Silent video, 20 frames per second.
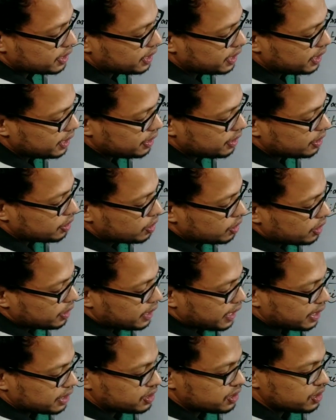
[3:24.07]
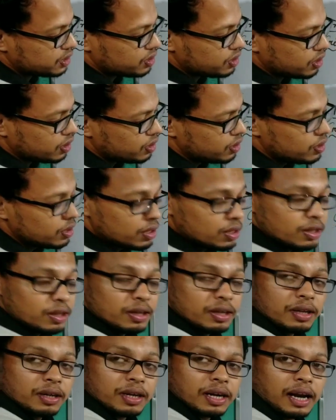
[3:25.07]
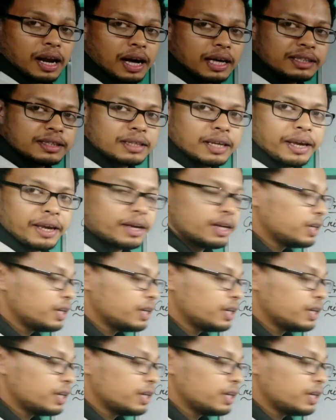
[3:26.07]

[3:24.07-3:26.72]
ray touches the glass air